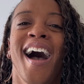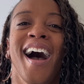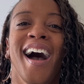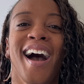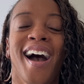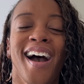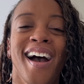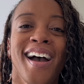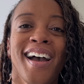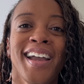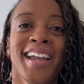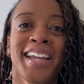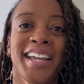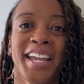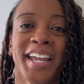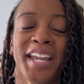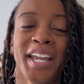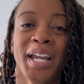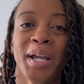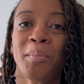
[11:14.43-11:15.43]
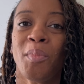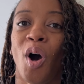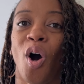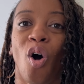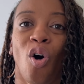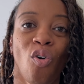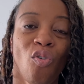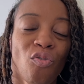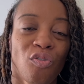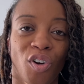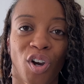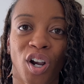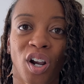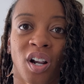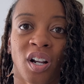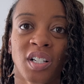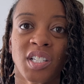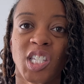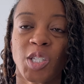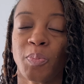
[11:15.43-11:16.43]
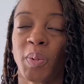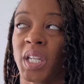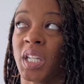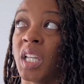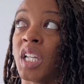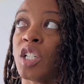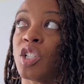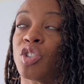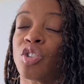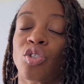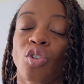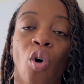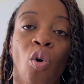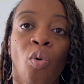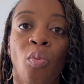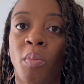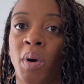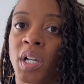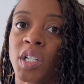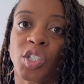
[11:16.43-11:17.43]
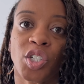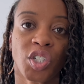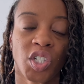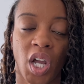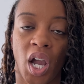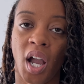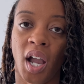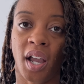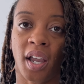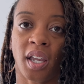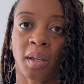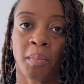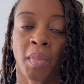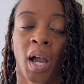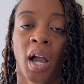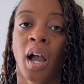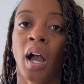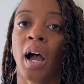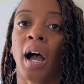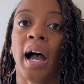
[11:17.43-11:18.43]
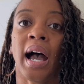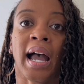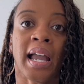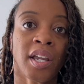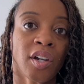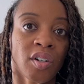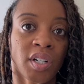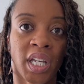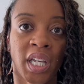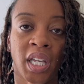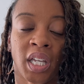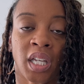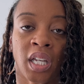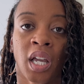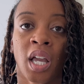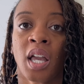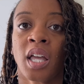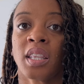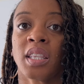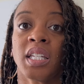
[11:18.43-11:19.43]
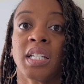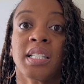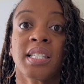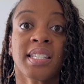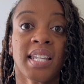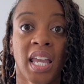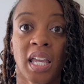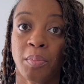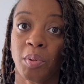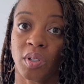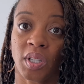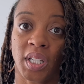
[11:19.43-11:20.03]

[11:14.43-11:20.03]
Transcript: I am over spending so much time ironing these table